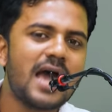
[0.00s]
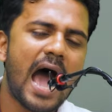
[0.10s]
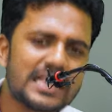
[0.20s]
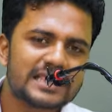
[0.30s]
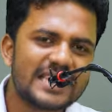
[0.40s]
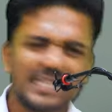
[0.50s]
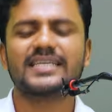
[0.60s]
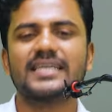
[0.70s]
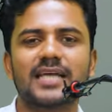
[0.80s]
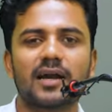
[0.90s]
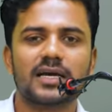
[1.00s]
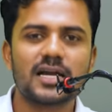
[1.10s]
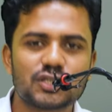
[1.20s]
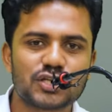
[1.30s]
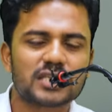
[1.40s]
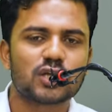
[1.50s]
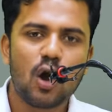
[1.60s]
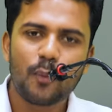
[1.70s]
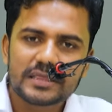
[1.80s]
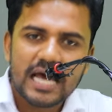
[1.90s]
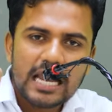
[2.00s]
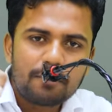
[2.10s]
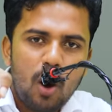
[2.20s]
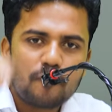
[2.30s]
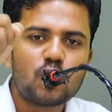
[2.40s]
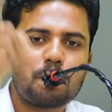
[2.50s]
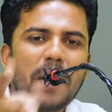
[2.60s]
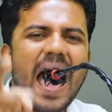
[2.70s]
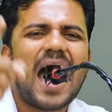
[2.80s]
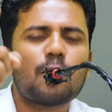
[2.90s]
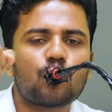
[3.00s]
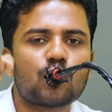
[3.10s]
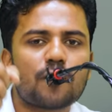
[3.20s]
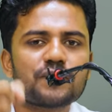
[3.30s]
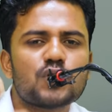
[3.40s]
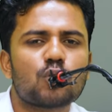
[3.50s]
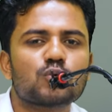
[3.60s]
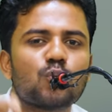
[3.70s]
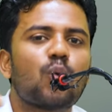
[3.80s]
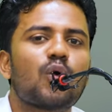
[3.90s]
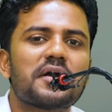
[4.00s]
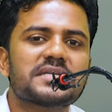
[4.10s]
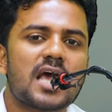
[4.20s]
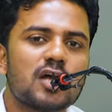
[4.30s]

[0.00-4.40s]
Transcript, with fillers: and dil ki dhadkan, just with the help of your power of your words,